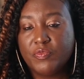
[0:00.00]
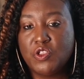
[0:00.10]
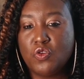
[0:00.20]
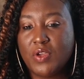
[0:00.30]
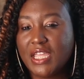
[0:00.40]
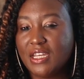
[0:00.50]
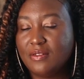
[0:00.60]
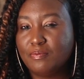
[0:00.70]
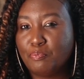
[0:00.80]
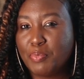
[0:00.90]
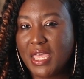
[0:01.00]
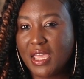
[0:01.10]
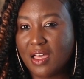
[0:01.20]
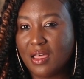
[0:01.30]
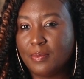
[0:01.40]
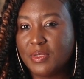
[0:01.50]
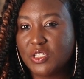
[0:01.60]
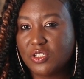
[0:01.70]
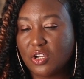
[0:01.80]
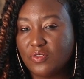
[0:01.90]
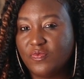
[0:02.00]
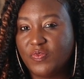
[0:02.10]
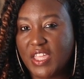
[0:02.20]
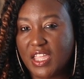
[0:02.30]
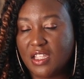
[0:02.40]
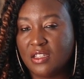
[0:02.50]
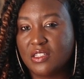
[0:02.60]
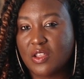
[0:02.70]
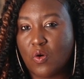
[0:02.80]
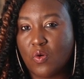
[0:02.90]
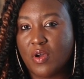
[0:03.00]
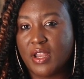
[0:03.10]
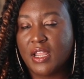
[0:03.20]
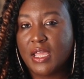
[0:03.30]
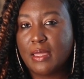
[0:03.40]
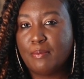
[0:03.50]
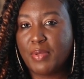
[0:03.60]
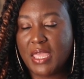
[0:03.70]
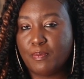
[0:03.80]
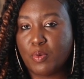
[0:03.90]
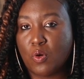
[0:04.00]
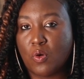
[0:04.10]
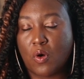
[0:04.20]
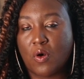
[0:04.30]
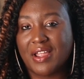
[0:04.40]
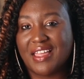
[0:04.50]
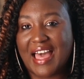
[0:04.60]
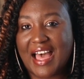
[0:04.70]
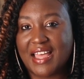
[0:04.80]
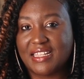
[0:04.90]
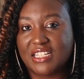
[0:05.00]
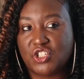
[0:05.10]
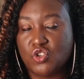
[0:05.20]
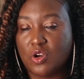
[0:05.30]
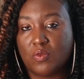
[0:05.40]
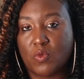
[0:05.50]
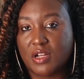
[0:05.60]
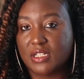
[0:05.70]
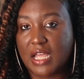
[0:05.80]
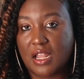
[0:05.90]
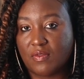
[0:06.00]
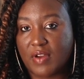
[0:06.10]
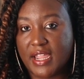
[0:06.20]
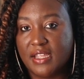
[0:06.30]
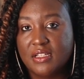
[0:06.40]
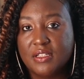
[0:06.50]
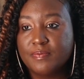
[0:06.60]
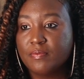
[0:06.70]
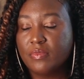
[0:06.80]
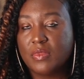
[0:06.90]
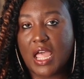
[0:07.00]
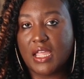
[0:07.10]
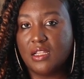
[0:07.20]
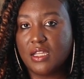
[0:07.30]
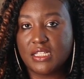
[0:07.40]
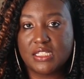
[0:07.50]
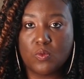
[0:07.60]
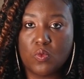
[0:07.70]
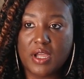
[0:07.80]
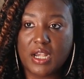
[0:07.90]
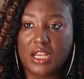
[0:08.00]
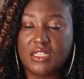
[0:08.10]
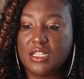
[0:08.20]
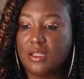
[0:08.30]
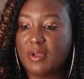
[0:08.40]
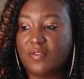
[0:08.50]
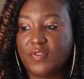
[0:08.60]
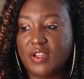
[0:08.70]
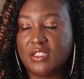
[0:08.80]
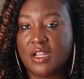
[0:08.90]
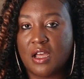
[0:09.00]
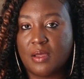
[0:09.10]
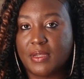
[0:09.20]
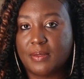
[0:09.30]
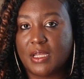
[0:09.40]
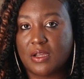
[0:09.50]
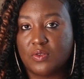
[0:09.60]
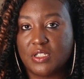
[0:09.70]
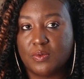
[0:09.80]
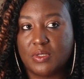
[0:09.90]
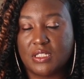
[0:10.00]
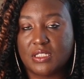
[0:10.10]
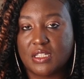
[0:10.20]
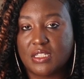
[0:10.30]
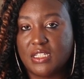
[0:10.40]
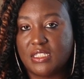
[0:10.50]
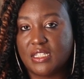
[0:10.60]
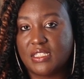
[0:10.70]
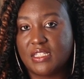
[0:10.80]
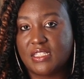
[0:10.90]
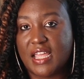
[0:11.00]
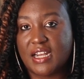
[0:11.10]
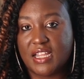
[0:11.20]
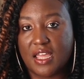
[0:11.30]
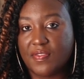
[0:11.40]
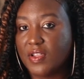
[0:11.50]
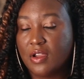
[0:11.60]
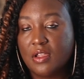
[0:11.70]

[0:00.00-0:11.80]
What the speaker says: you can pick up certain things on people or on guys that you don't want to tolerate. I can look at someone and tell my friends, no, I'm not going to deal with this because he's this, that, and the other.